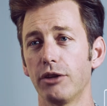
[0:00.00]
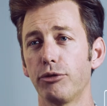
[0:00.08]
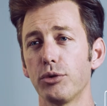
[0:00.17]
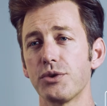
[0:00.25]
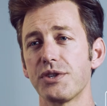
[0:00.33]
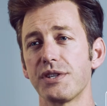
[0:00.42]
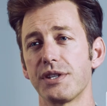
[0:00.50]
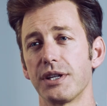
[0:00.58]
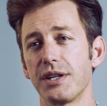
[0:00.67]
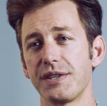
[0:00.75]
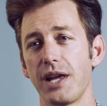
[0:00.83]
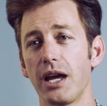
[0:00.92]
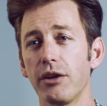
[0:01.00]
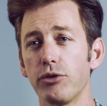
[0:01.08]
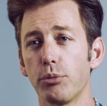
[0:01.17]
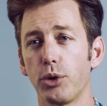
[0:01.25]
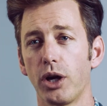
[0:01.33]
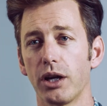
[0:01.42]
influences the design of
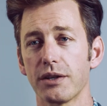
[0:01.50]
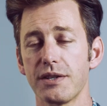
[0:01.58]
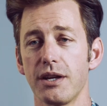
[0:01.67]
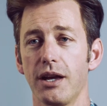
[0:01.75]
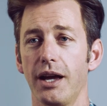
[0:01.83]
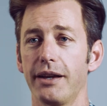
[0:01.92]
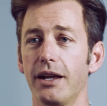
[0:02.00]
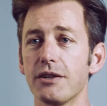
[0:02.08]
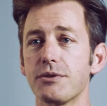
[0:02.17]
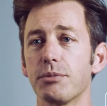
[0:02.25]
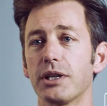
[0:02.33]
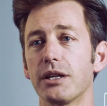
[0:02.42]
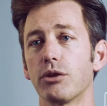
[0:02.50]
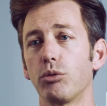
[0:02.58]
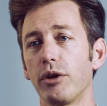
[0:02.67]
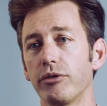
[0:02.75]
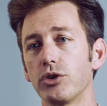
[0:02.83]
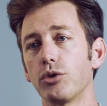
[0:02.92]
your product and ultimately the
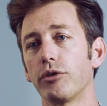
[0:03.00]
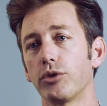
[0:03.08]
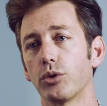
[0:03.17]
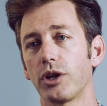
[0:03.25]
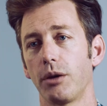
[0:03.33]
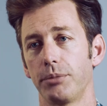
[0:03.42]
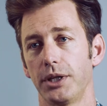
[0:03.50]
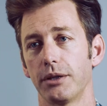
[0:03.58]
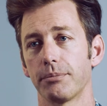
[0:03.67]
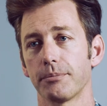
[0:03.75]
revenue of your company.